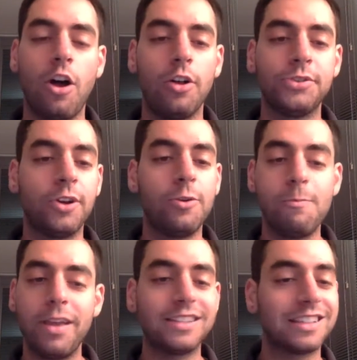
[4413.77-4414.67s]

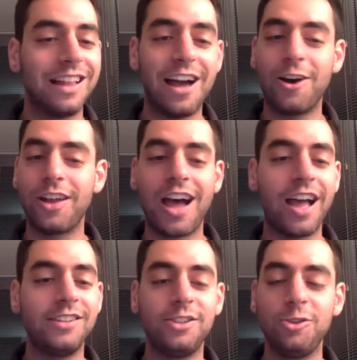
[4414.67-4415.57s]
Also, Mixcloud,
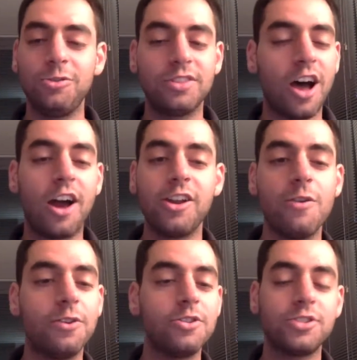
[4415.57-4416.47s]
iTunes,
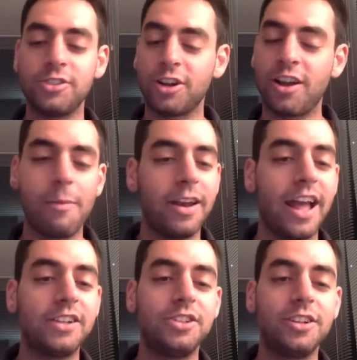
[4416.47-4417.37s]
audio versions are coming
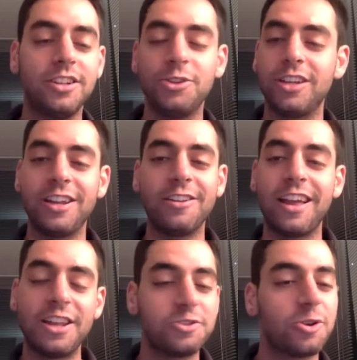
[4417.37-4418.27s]
at you. You can
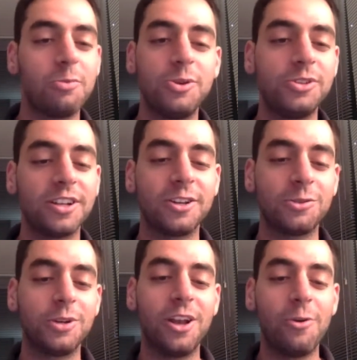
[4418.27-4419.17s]
hear that intro music,
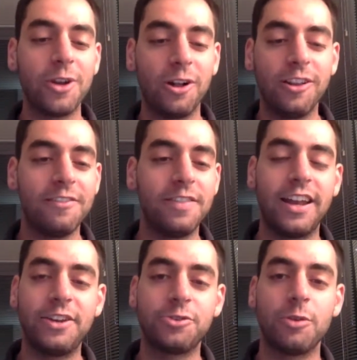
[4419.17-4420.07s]
because we know we all love
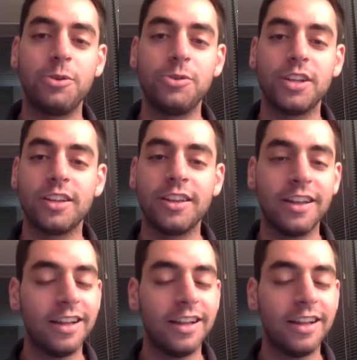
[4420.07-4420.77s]
that intro music.